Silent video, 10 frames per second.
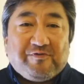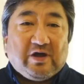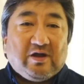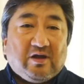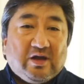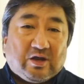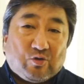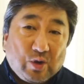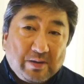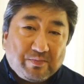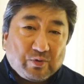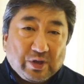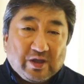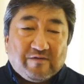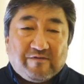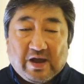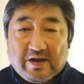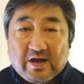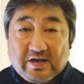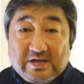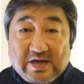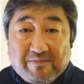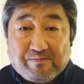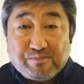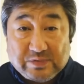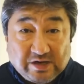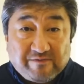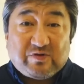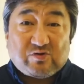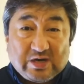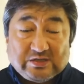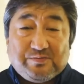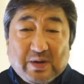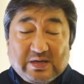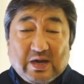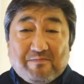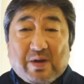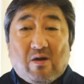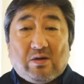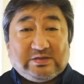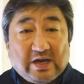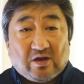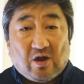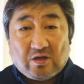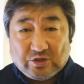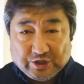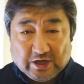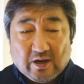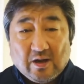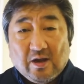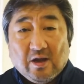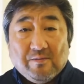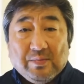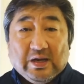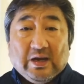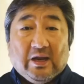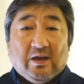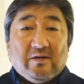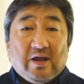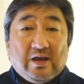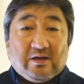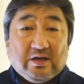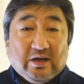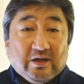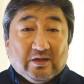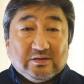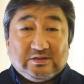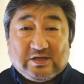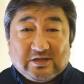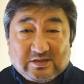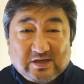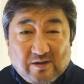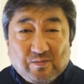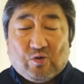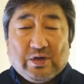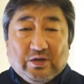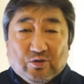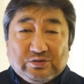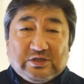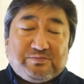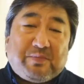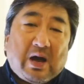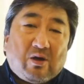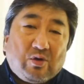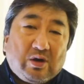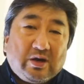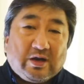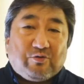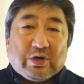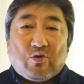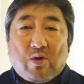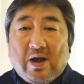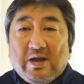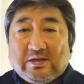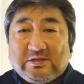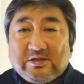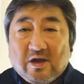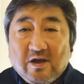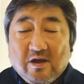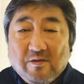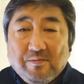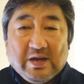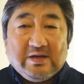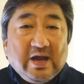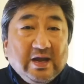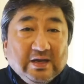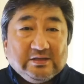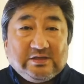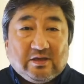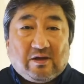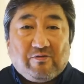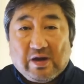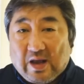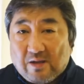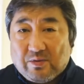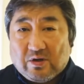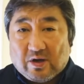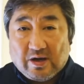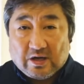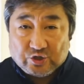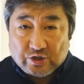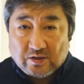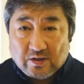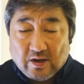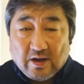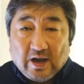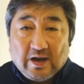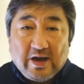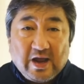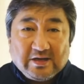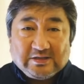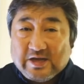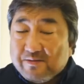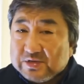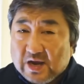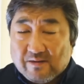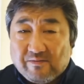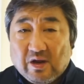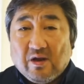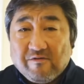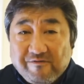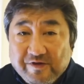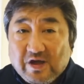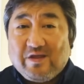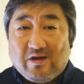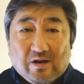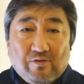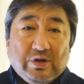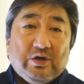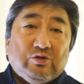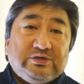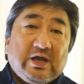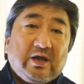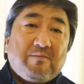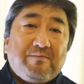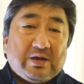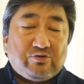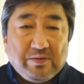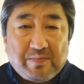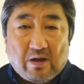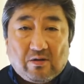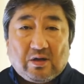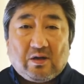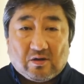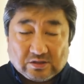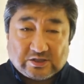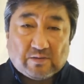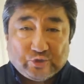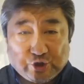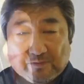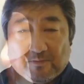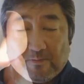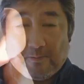further equipped with an adaptive transmitting power technology, meaning that the system only uses power it requires, maintaining still a reliable connection, and at the same time, further reducing battery power consumption.